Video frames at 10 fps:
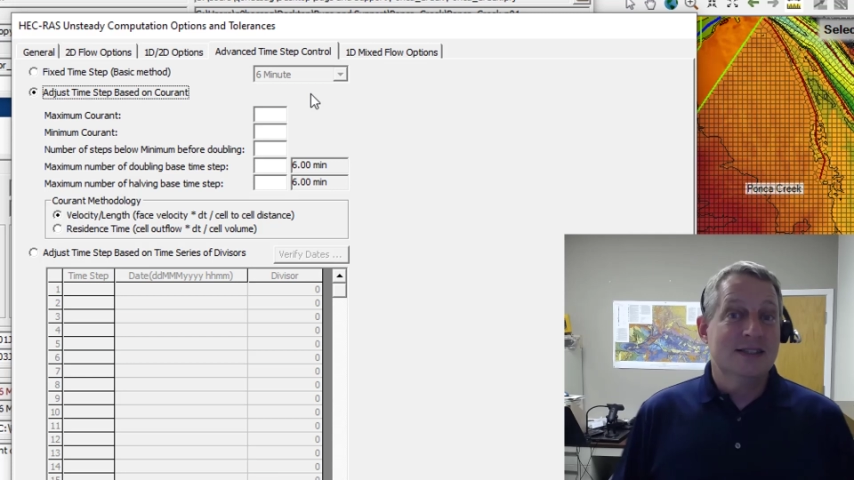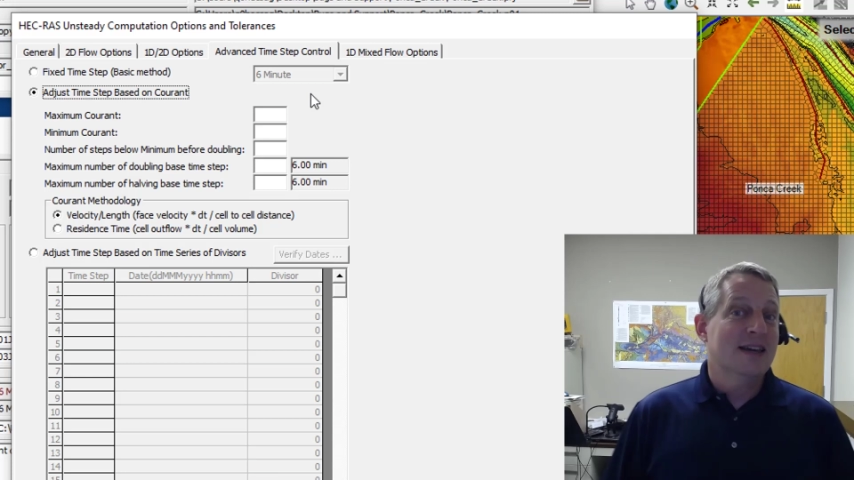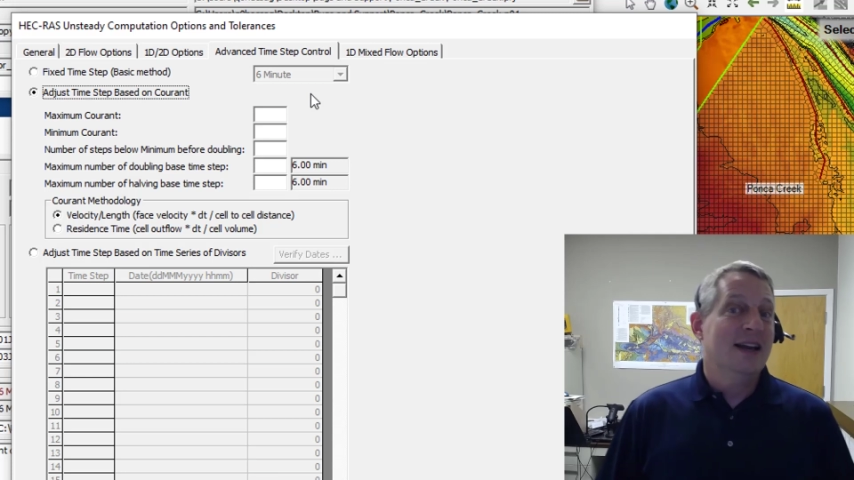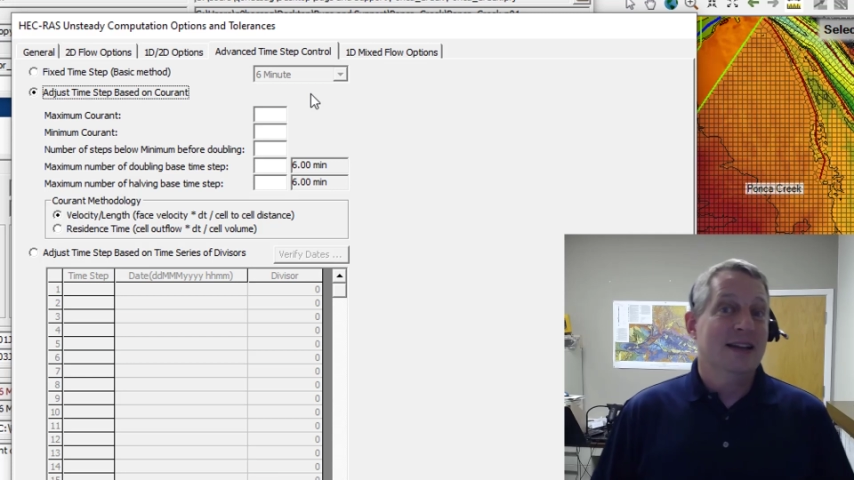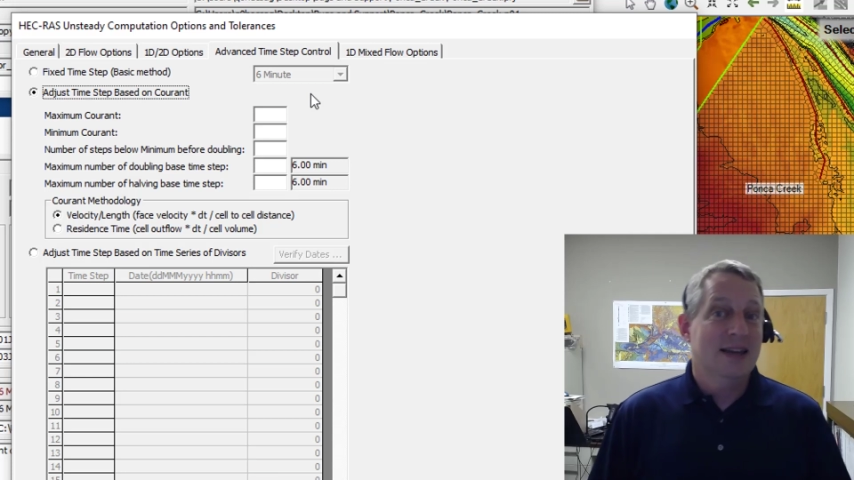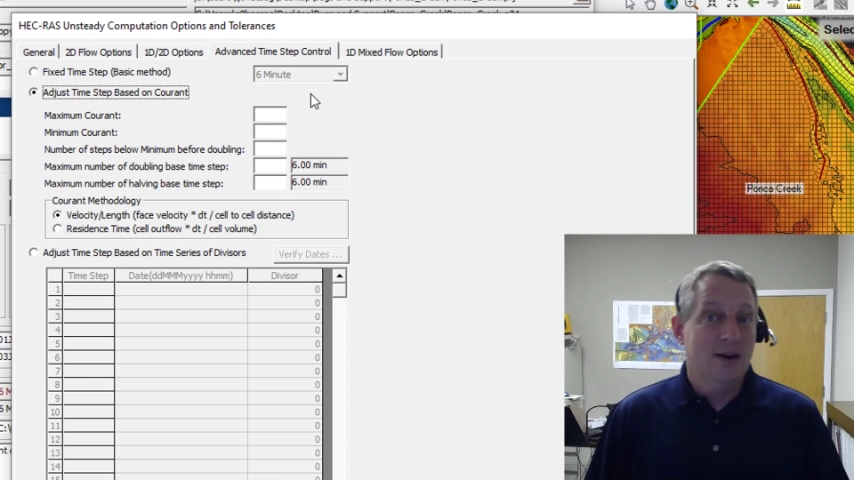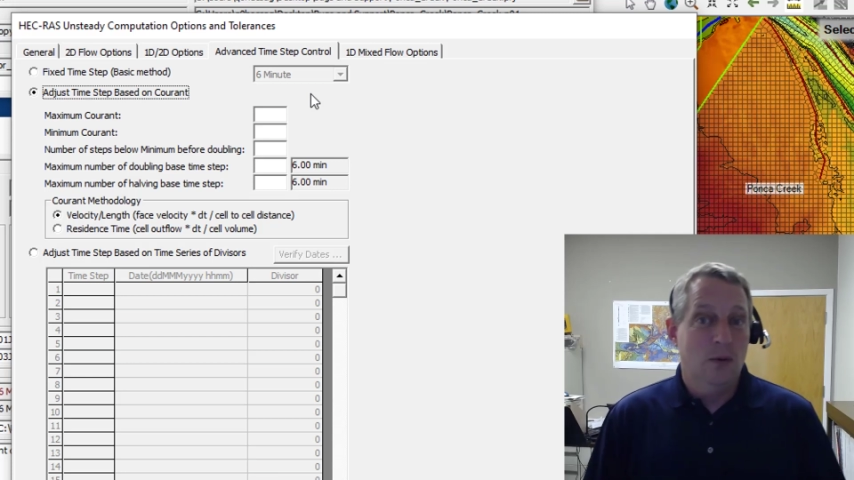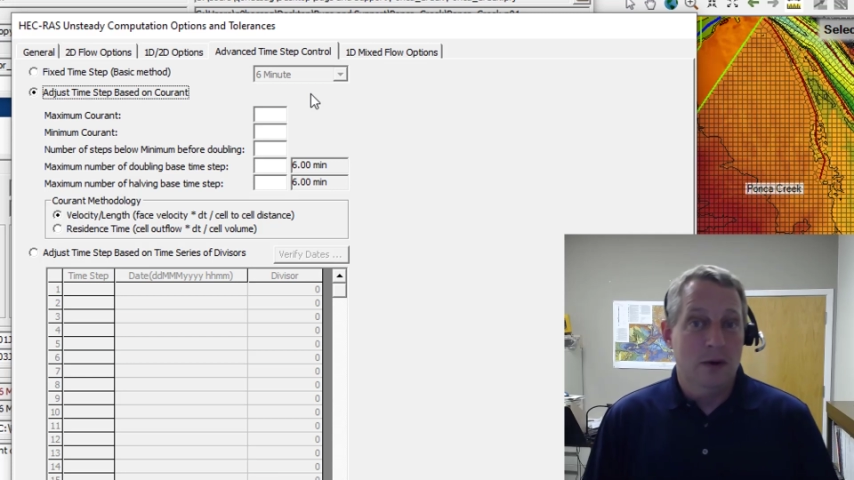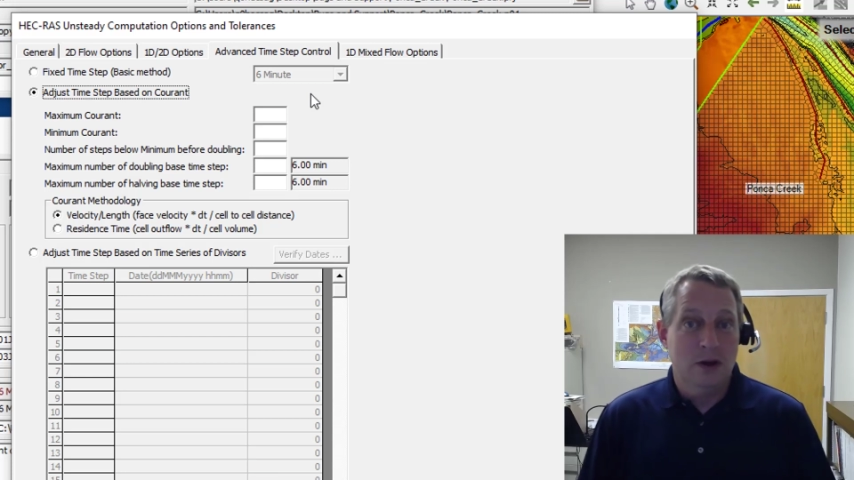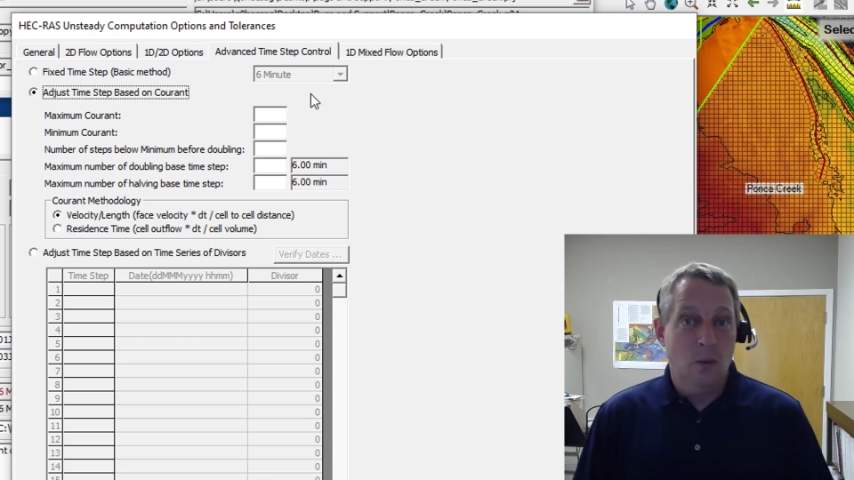you kind of
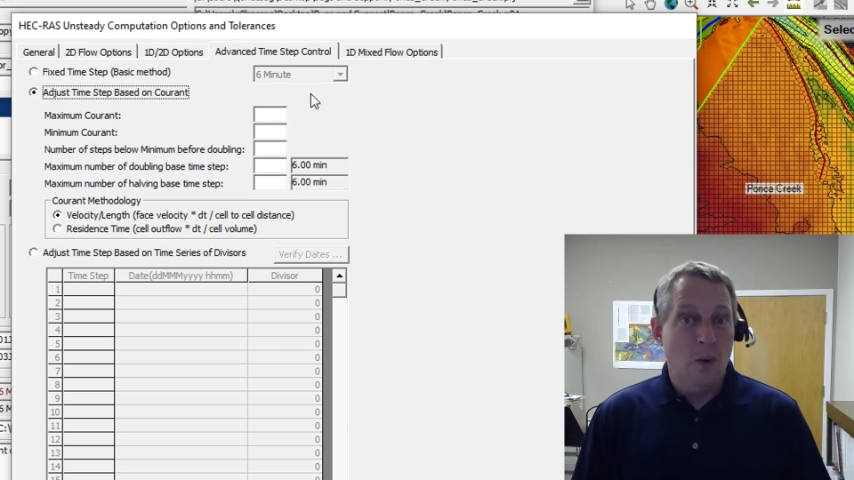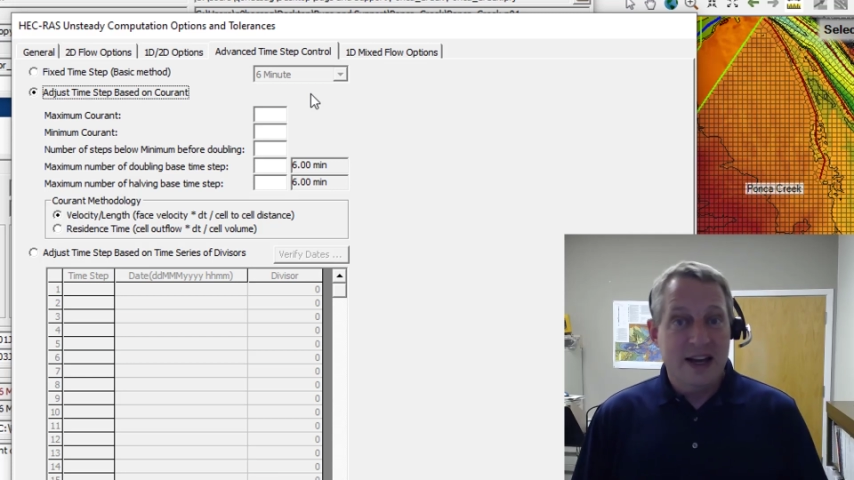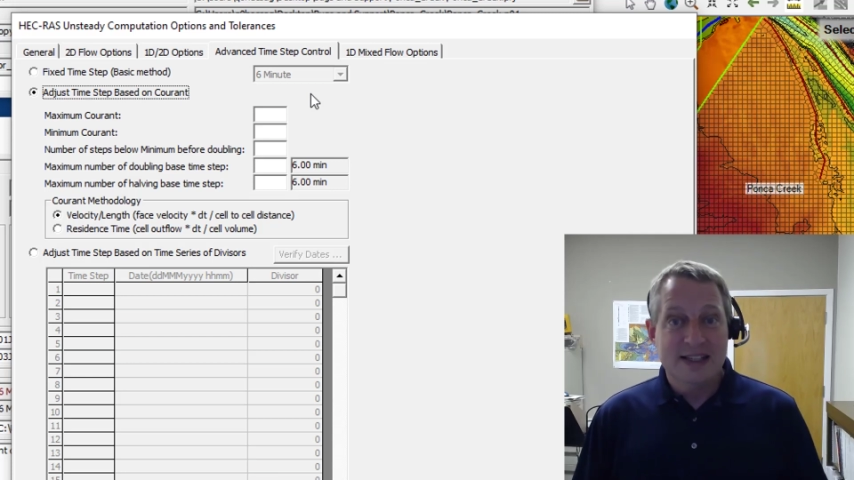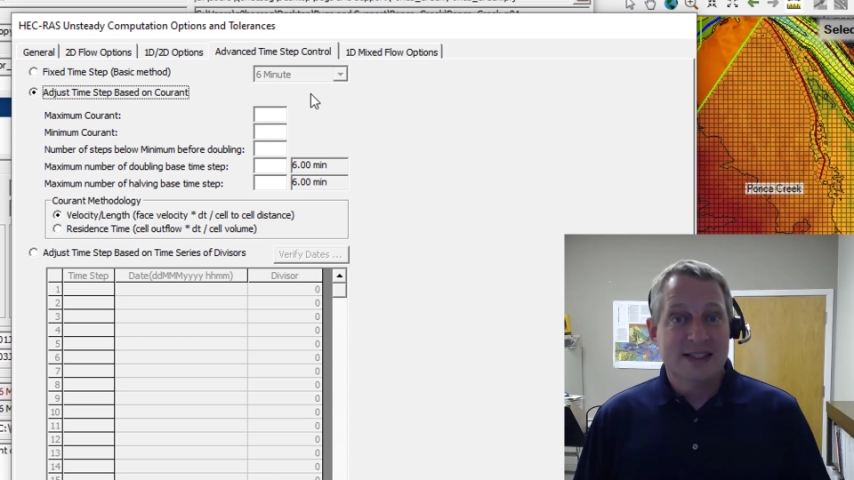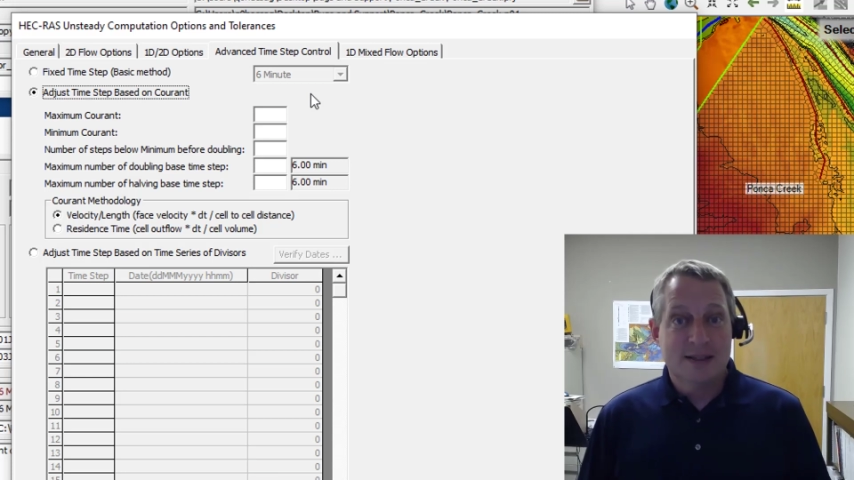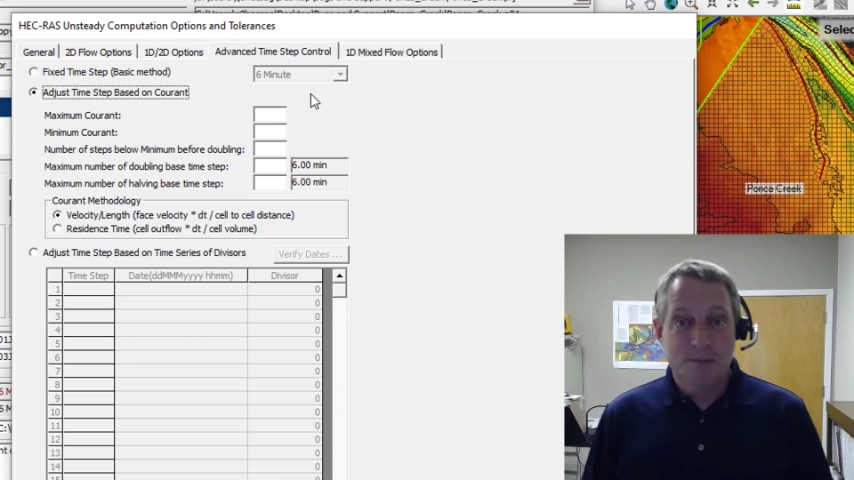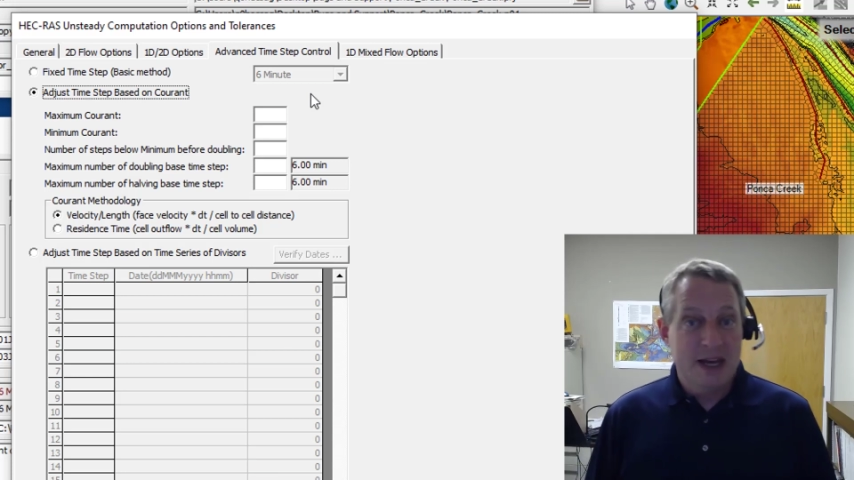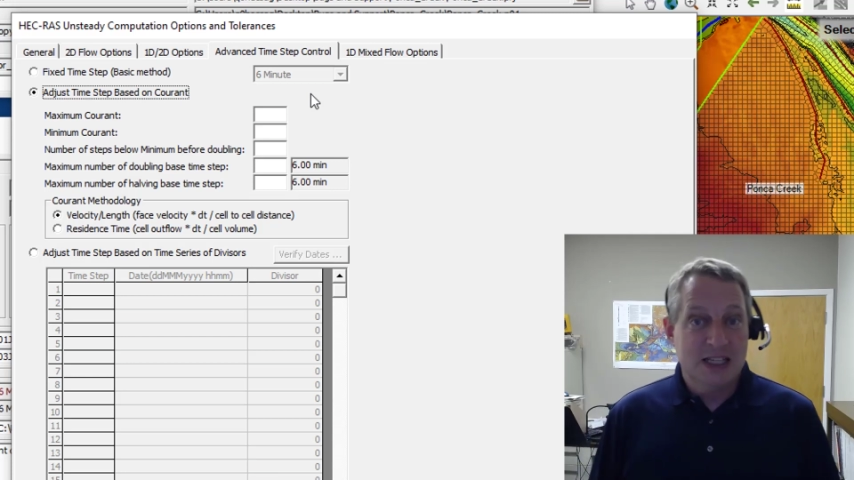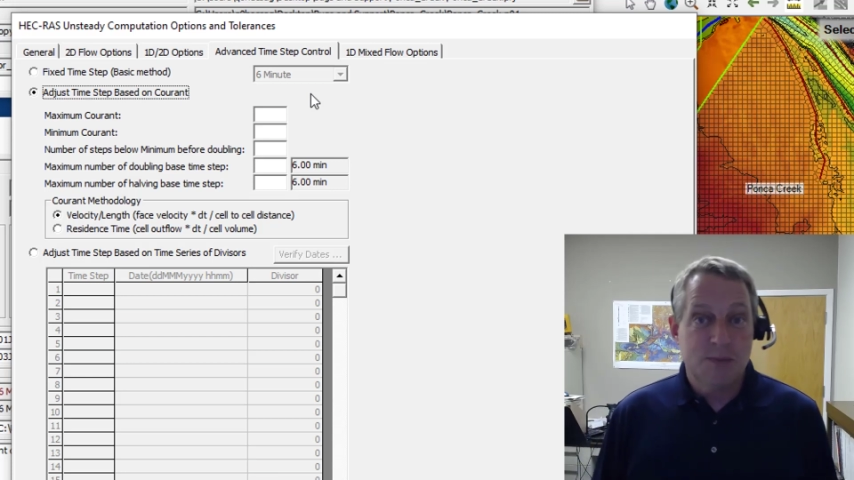get white space